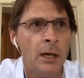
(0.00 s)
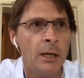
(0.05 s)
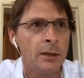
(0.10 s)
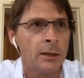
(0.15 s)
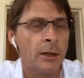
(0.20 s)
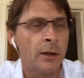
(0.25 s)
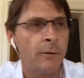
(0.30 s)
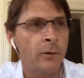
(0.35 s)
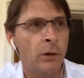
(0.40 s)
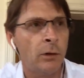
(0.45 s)

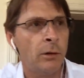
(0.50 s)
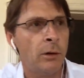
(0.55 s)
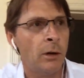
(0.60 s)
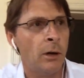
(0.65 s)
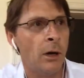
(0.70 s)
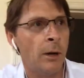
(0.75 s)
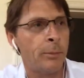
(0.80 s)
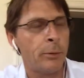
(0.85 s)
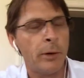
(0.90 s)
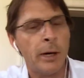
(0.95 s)
So if
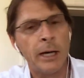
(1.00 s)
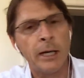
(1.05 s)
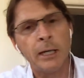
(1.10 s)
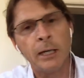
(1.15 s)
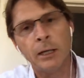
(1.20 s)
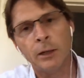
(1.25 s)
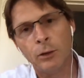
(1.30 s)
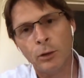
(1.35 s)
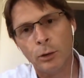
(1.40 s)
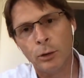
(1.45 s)
you're operating
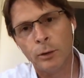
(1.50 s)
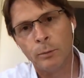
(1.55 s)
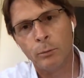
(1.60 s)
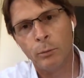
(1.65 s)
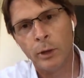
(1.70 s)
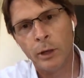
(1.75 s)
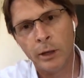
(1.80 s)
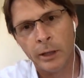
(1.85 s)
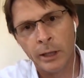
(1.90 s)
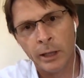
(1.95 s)
in Europe,
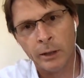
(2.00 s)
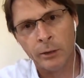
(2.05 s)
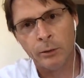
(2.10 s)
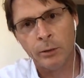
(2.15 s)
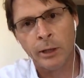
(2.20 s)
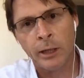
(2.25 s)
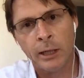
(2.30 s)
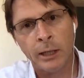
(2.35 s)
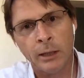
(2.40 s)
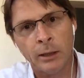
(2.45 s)
where I know you're
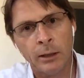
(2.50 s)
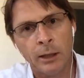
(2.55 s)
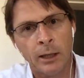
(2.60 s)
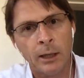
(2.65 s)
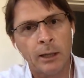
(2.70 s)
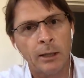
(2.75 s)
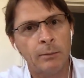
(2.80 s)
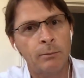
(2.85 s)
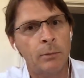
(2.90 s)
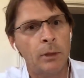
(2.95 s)
heading,
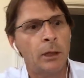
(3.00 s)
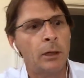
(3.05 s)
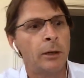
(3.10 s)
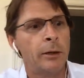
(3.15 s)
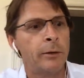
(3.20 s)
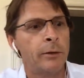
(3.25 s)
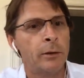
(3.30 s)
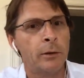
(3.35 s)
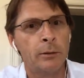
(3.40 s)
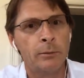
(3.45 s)
a lot
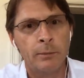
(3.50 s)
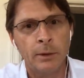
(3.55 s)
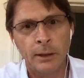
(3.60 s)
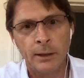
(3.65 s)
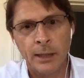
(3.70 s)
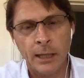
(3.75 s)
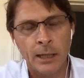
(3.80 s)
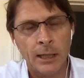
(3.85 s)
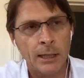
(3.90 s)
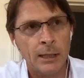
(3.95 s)
of the
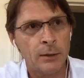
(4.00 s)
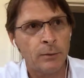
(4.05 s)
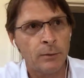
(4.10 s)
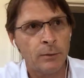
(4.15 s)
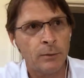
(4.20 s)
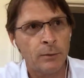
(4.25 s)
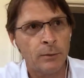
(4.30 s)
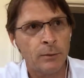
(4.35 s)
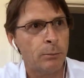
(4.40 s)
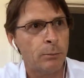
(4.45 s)
attendees for
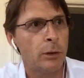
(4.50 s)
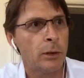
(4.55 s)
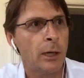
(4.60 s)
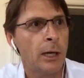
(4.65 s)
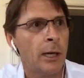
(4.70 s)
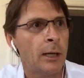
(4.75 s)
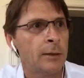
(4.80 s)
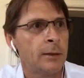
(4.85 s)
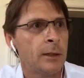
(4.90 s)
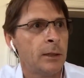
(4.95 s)
this MOOC
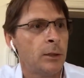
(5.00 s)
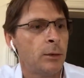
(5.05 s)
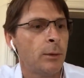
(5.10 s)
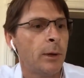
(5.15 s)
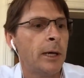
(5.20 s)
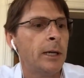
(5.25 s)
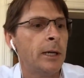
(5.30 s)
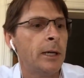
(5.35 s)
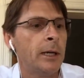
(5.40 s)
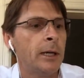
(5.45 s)
are
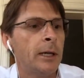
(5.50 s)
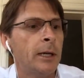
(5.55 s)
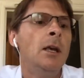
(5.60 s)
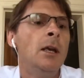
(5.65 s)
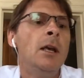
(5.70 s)
situated,